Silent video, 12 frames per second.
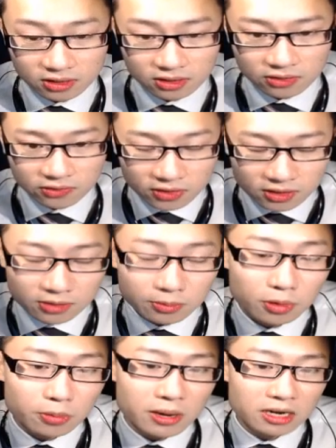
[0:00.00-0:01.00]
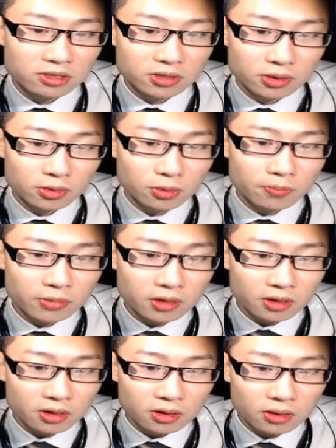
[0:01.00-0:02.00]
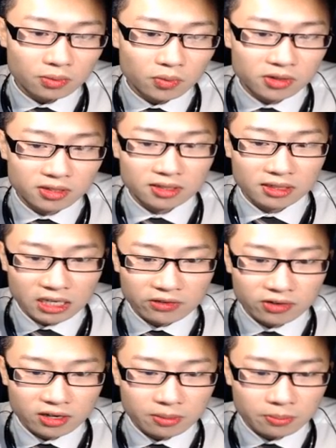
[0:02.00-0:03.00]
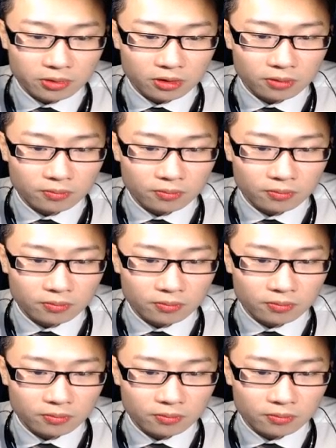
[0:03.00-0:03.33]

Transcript: divisible by 2, which is an even number.